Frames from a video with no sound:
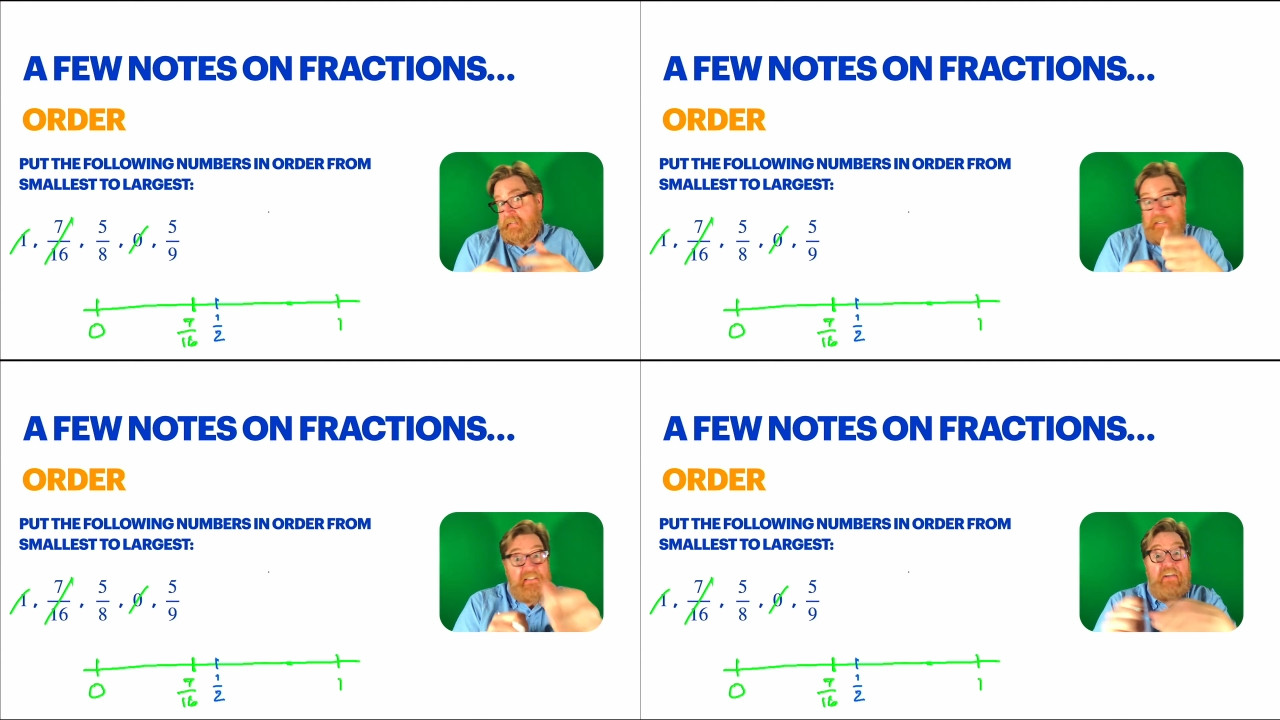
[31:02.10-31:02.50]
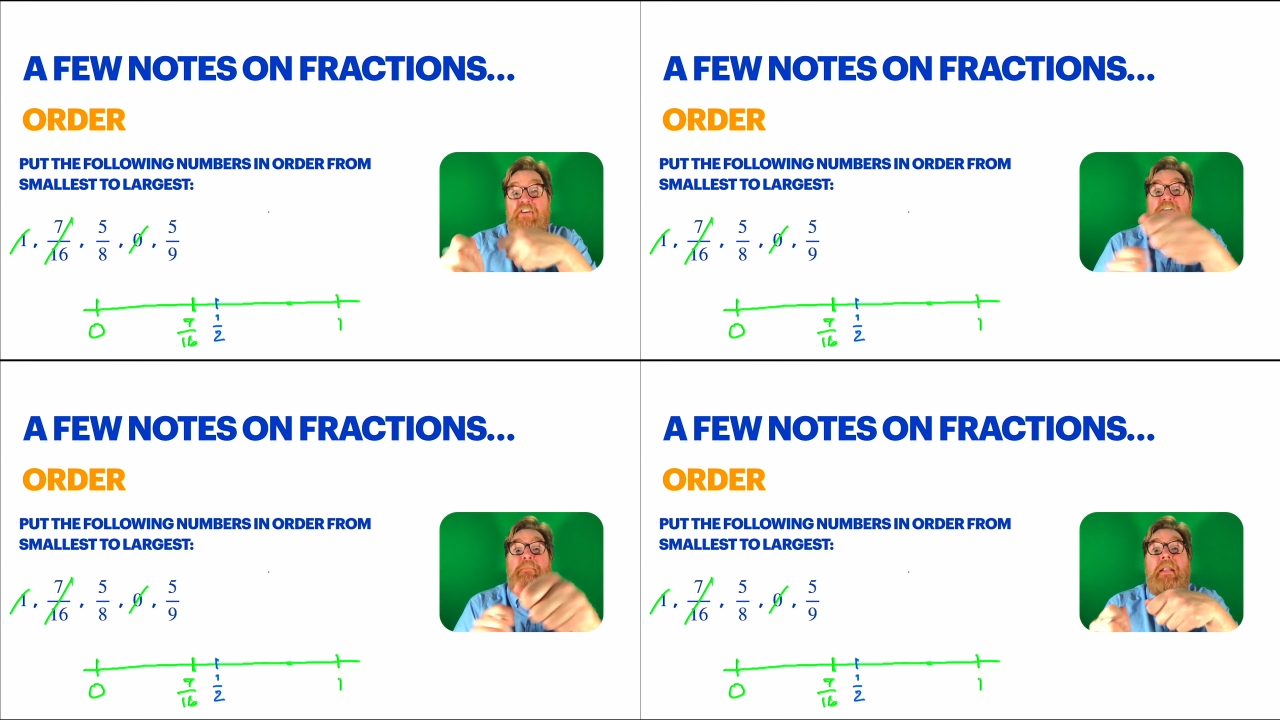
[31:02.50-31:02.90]
let's say you're
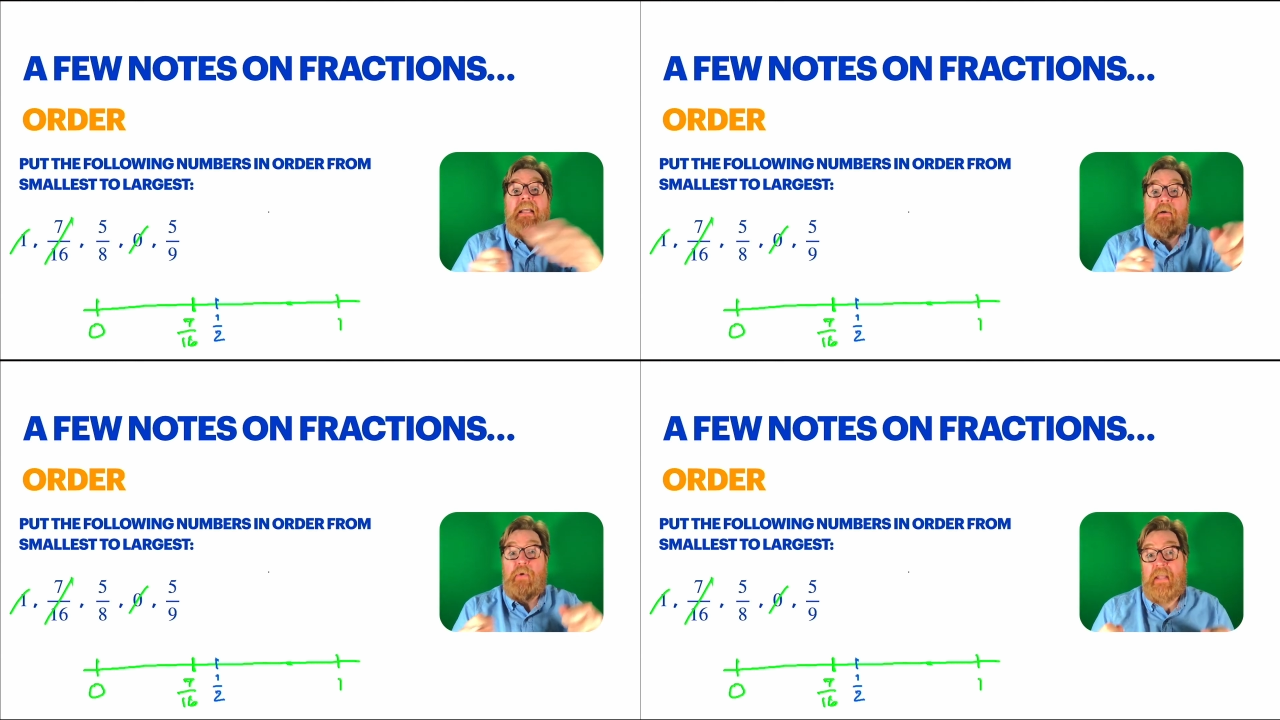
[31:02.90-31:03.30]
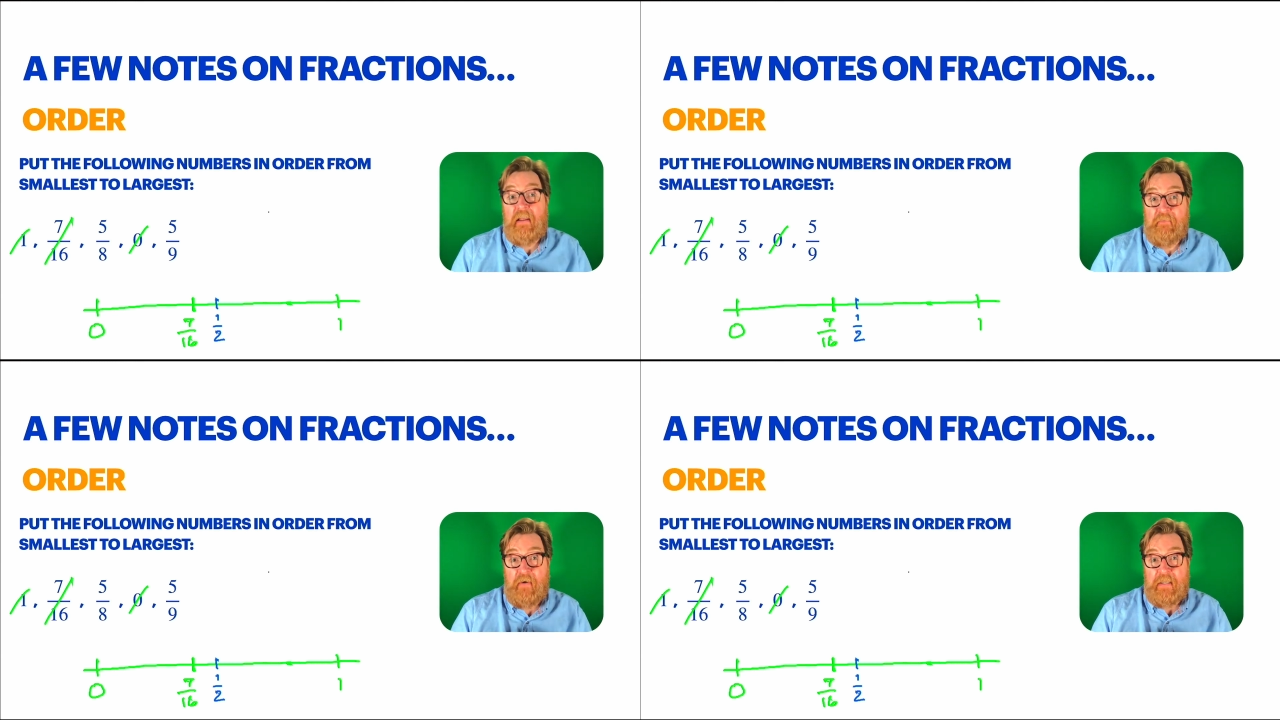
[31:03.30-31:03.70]
splitting it with
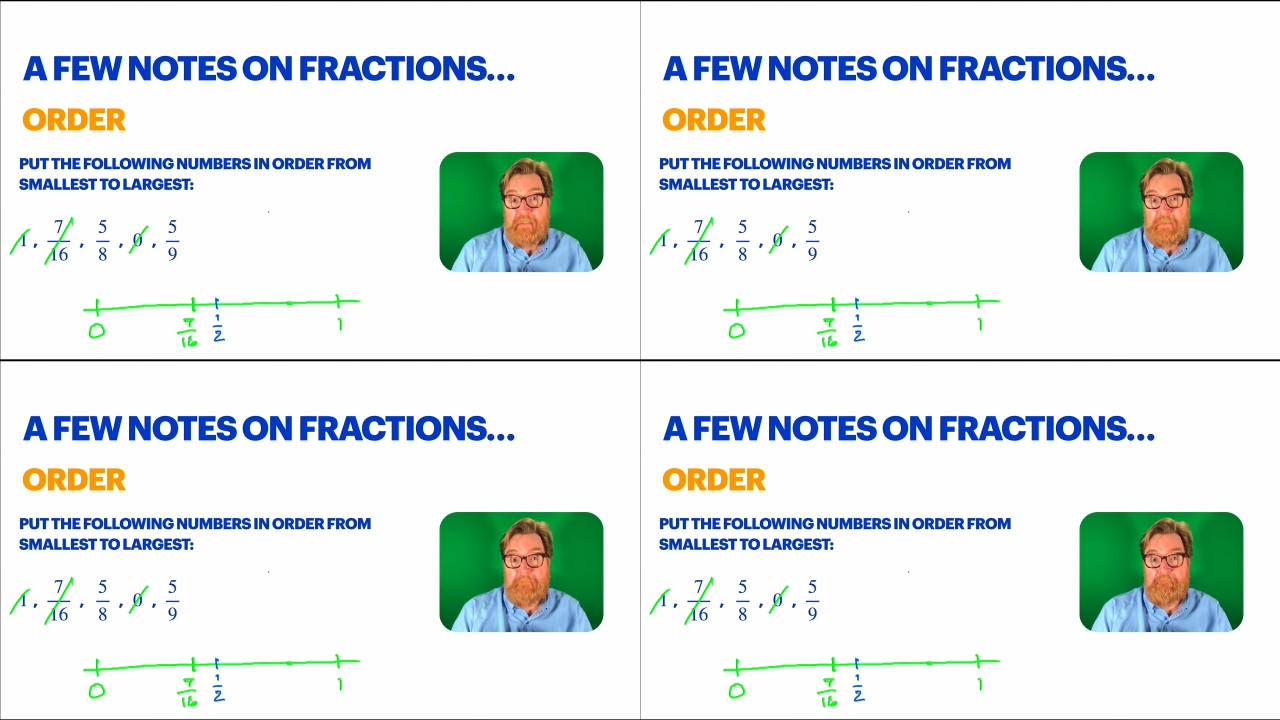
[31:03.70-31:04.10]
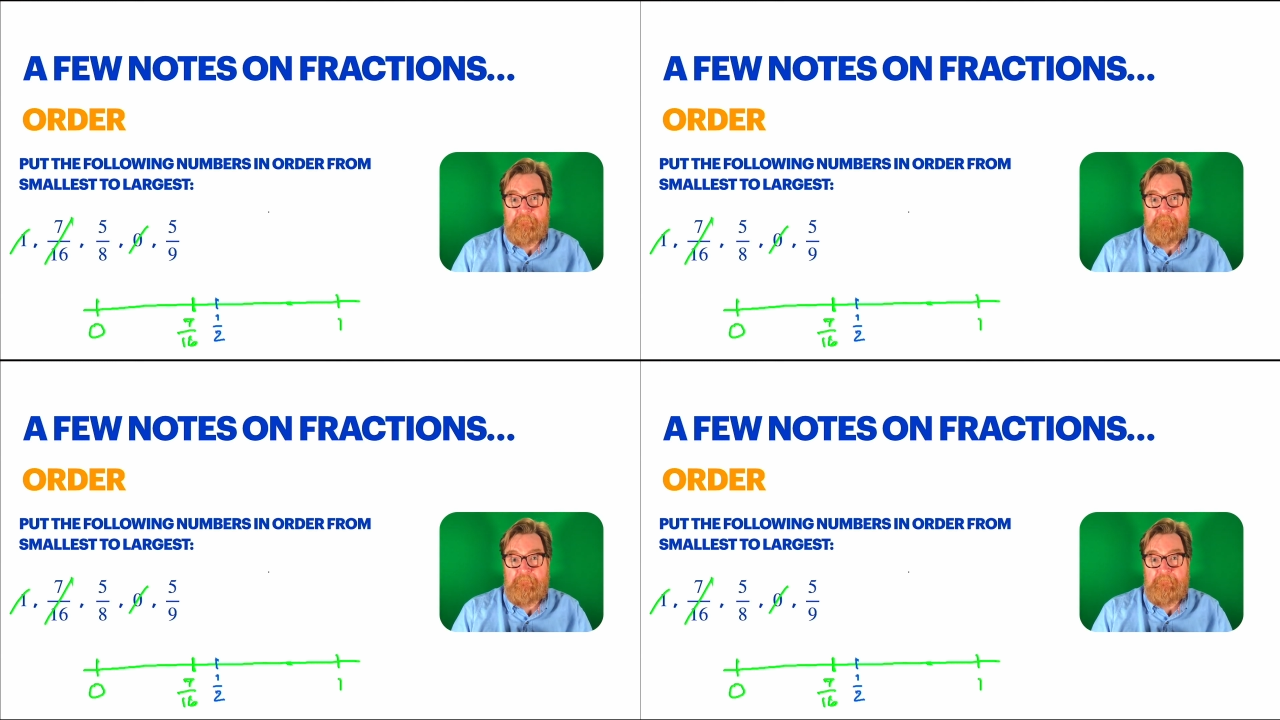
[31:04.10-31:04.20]
8 friends,